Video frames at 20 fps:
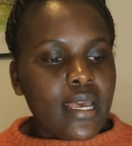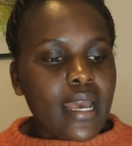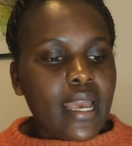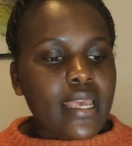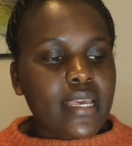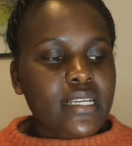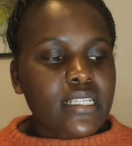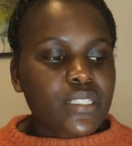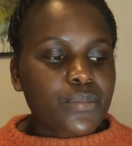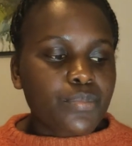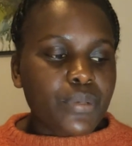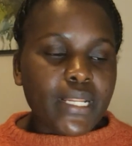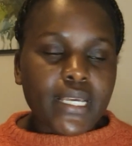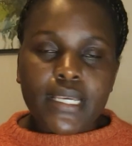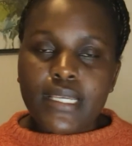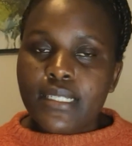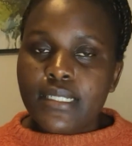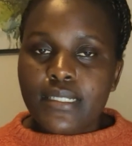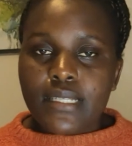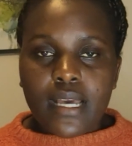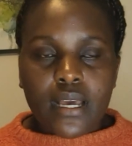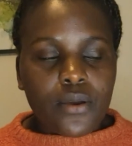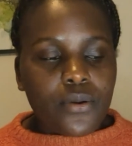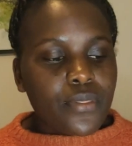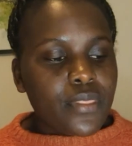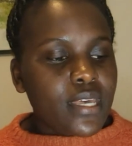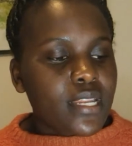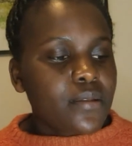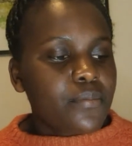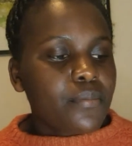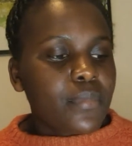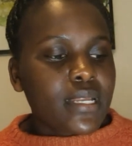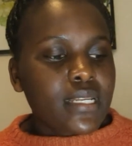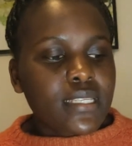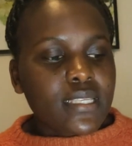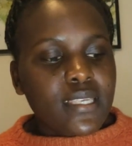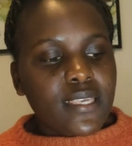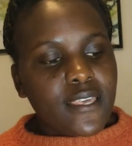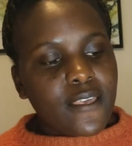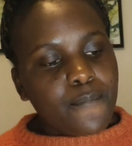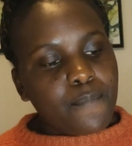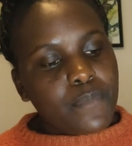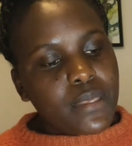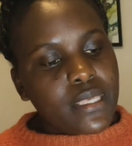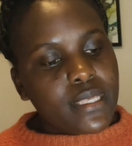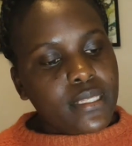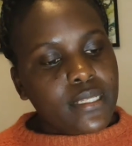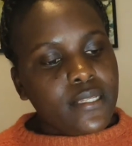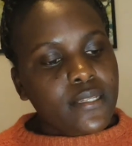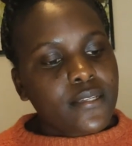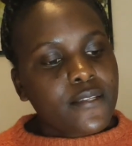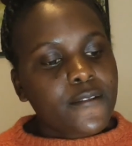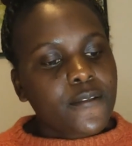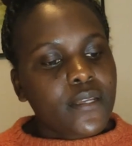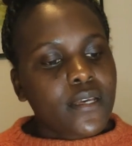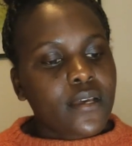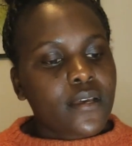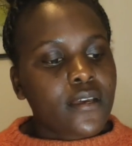I explained how that money came in,